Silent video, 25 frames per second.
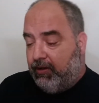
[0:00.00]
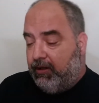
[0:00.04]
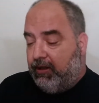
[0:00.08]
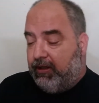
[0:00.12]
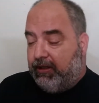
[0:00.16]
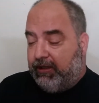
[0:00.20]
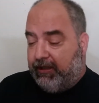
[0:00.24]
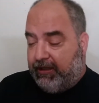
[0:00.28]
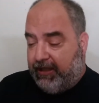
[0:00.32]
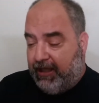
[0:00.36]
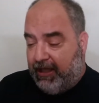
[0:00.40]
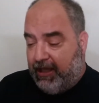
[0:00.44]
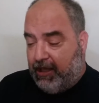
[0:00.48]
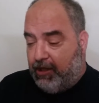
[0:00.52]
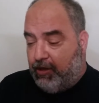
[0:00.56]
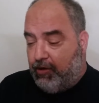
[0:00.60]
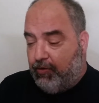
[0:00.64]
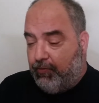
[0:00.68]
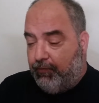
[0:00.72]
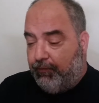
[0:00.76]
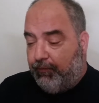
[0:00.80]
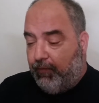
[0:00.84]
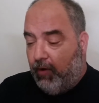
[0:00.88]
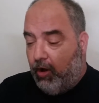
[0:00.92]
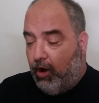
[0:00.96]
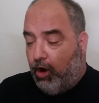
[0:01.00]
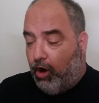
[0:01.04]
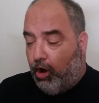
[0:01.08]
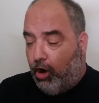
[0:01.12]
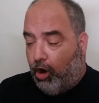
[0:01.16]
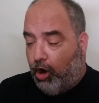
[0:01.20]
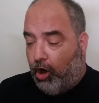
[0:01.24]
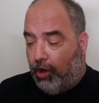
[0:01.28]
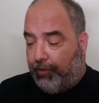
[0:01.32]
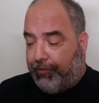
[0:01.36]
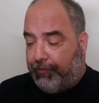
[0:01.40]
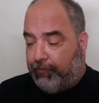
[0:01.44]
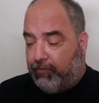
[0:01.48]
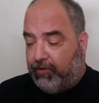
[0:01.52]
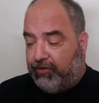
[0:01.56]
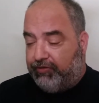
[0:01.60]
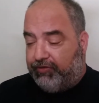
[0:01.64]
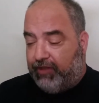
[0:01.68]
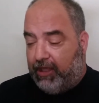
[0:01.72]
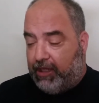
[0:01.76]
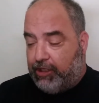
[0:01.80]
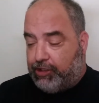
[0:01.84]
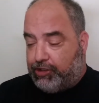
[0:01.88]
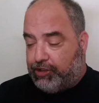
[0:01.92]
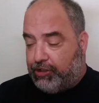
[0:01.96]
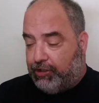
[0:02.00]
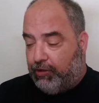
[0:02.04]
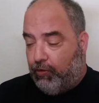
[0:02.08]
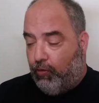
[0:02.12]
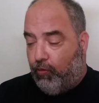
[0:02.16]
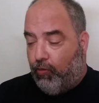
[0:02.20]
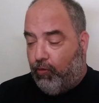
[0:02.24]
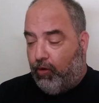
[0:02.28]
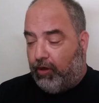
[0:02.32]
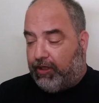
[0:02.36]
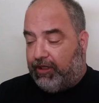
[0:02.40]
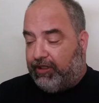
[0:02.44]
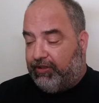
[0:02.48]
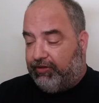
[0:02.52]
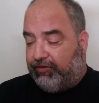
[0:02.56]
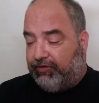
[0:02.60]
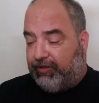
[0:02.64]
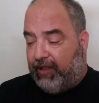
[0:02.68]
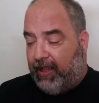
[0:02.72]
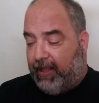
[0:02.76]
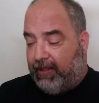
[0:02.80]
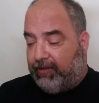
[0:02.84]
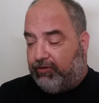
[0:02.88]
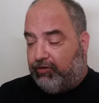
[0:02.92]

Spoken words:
Give authorization or consent